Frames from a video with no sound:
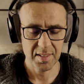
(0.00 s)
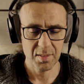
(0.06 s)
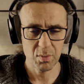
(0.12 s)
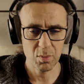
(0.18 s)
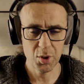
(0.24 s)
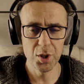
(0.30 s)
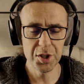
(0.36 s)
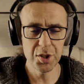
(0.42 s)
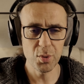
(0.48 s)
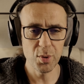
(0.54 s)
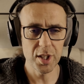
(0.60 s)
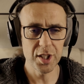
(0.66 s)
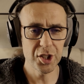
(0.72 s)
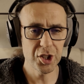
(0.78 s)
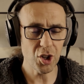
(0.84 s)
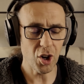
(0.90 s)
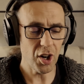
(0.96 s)
Would you
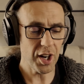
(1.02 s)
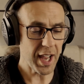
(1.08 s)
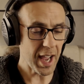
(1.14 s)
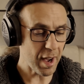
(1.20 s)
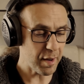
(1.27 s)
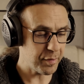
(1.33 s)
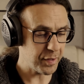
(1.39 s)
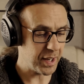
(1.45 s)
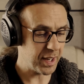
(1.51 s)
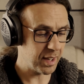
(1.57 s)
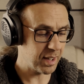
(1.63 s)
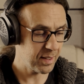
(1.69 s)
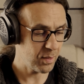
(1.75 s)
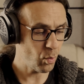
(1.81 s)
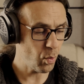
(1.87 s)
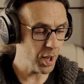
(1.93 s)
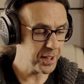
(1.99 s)
enjoy having
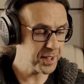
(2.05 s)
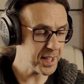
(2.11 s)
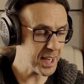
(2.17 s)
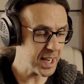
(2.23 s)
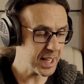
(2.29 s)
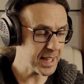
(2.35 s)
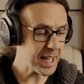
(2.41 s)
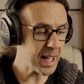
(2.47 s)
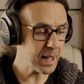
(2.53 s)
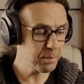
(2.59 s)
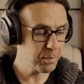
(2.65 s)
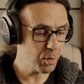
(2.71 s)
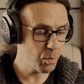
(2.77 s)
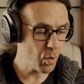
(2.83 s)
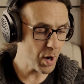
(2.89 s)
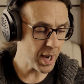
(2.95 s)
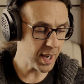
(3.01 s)
one day an album
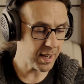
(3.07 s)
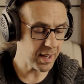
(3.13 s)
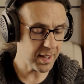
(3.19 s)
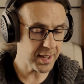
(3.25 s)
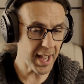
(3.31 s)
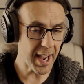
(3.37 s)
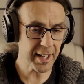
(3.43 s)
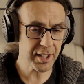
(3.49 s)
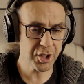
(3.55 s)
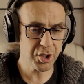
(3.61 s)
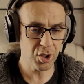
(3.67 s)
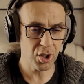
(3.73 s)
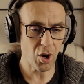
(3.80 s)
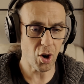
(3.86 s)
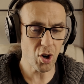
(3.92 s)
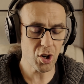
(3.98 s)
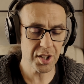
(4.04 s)
where an actual
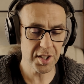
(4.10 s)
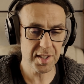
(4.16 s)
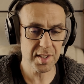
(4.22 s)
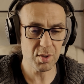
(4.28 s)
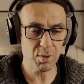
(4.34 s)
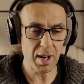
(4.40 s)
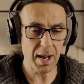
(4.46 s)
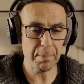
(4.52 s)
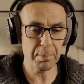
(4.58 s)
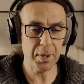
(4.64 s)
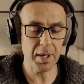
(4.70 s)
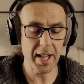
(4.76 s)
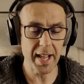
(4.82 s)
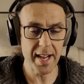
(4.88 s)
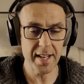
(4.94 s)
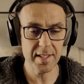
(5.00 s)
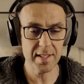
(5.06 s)
orchestra
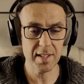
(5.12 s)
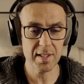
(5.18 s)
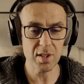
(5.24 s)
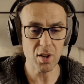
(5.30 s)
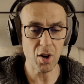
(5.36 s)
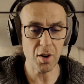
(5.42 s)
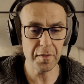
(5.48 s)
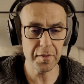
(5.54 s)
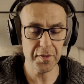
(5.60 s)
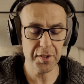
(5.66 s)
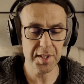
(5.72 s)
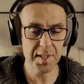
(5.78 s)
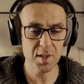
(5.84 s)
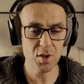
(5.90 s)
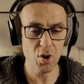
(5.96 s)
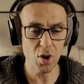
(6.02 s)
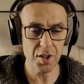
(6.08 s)
played it off the
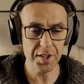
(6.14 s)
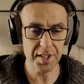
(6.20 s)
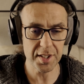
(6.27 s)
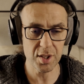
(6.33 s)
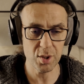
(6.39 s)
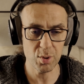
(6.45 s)
score that you